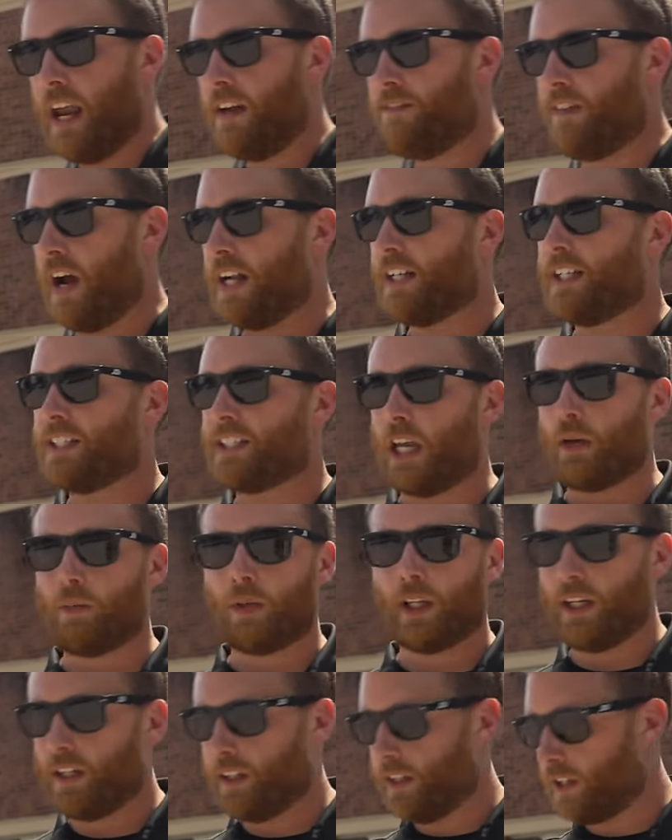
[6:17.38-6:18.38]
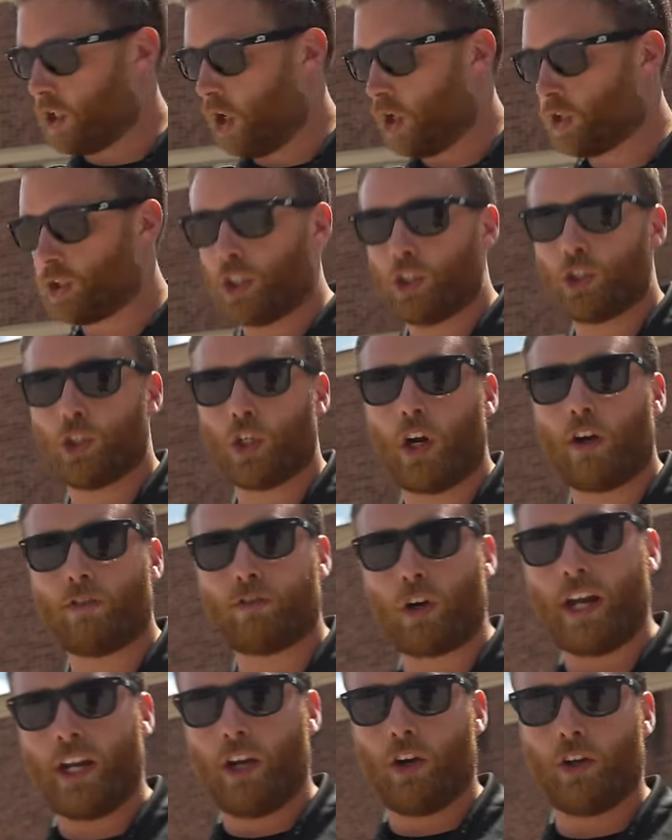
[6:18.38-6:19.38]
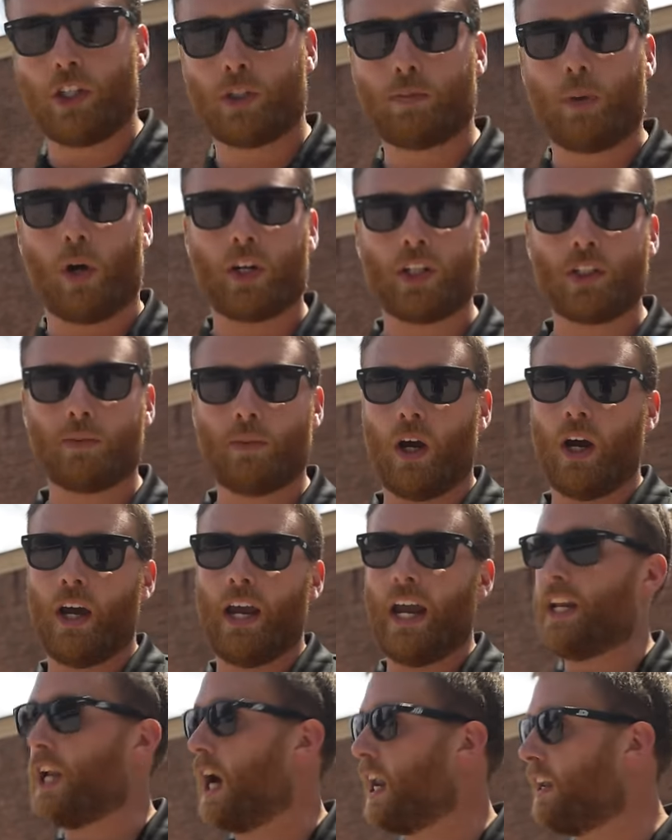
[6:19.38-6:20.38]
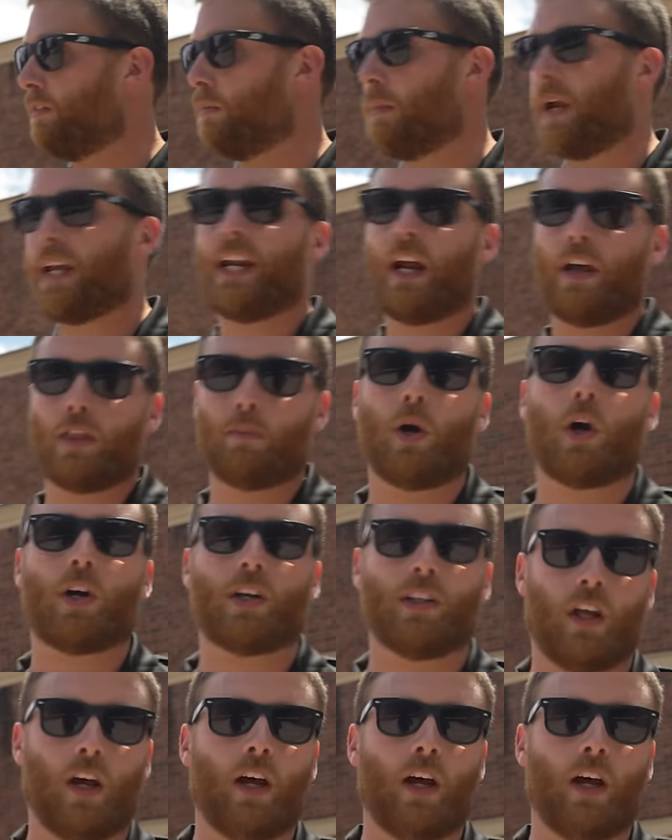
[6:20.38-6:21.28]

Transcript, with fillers: if I disable it, the car's going to shut off right here in this parking spot yeah. and not even make it out of the parking lot.